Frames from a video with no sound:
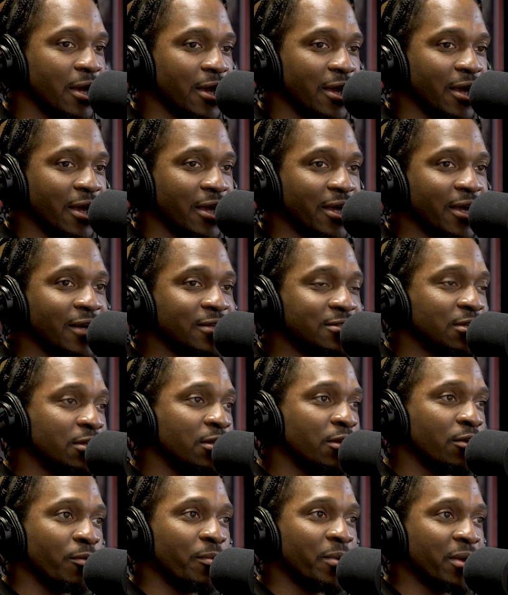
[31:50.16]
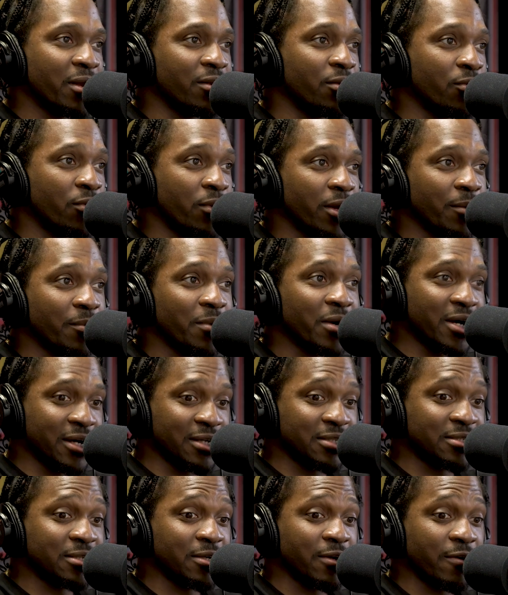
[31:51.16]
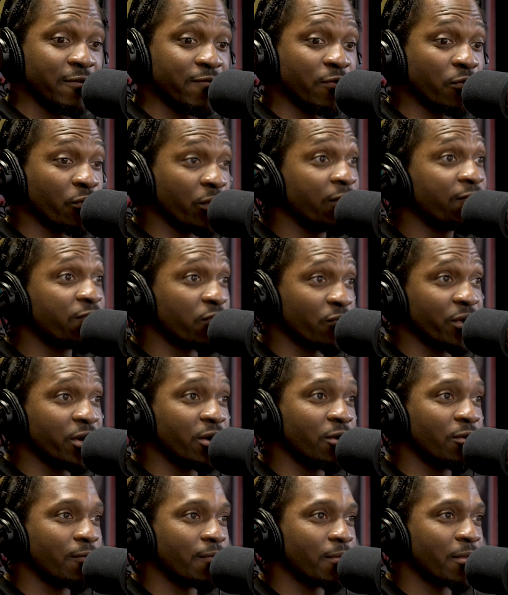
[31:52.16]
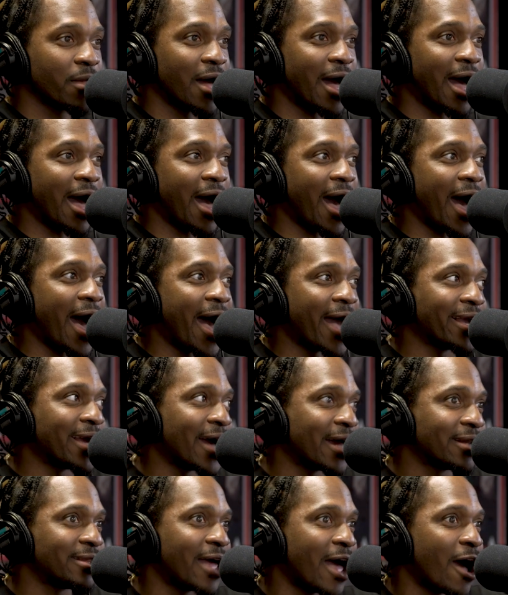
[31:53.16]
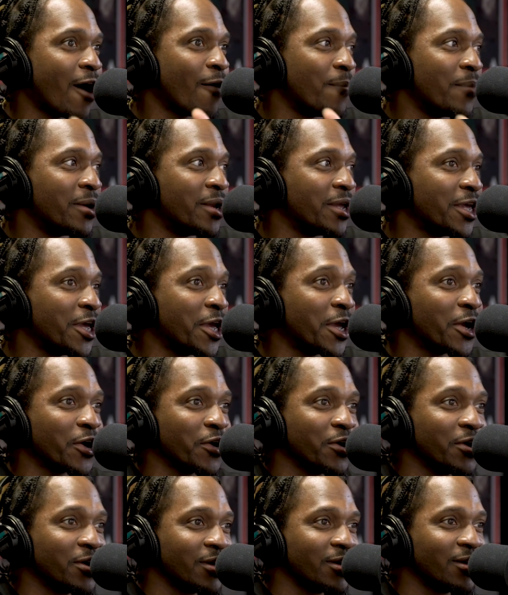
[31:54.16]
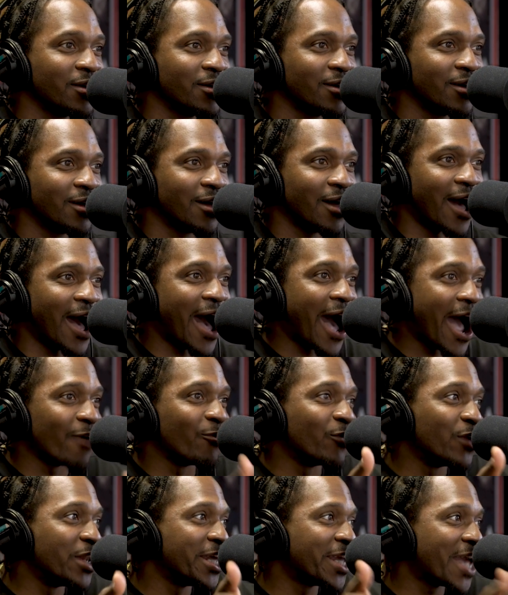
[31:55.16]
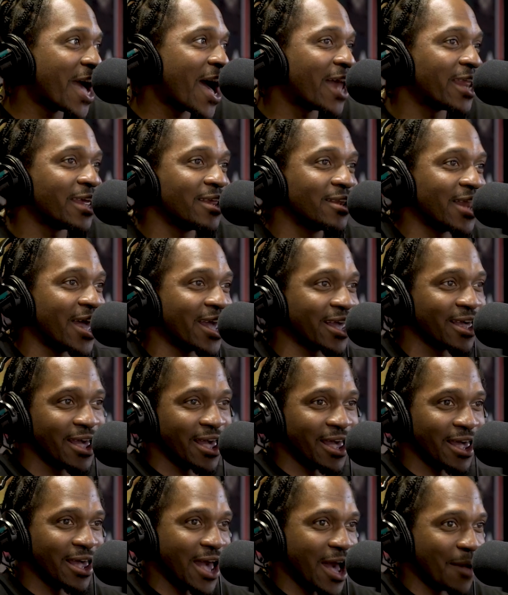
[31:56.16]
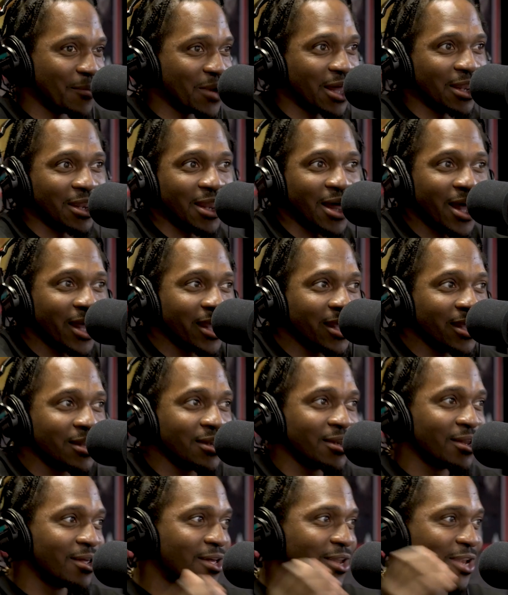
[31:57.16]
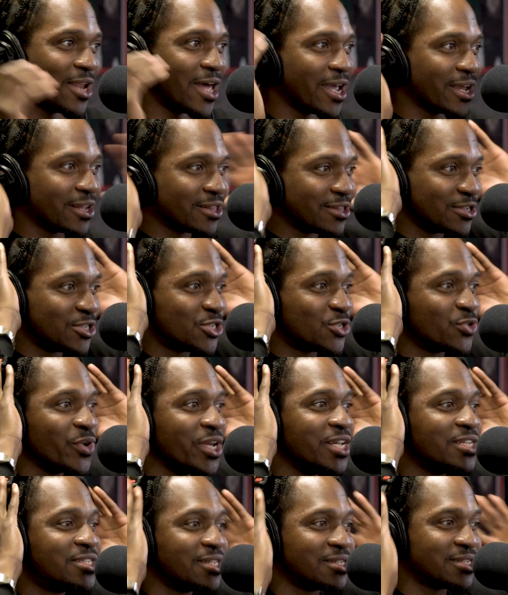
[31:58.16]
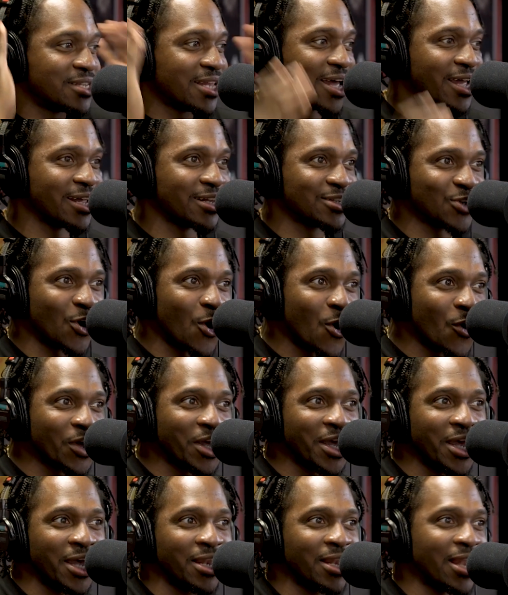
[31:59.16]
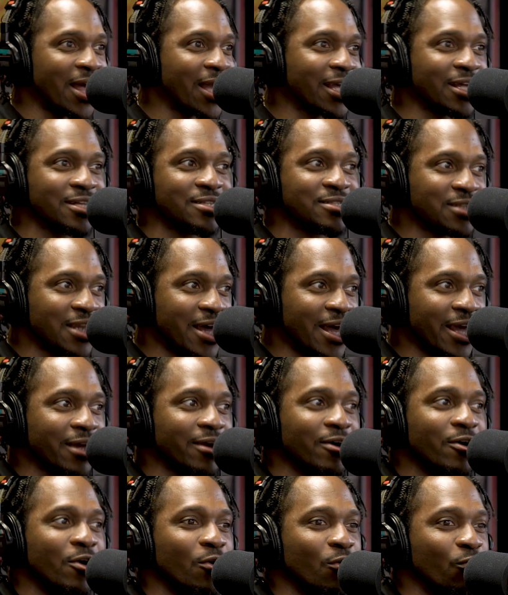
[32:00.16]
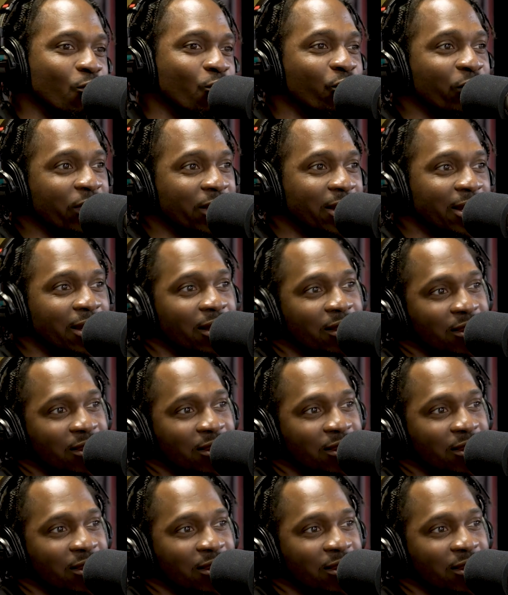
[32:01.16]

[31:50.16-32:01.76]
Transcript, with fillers: it gets a little bit annoying because for real, I got the album of the year. Yeah. I really got it. Like, I'm not lying. Like, the streets is like talking. Like, it's like really a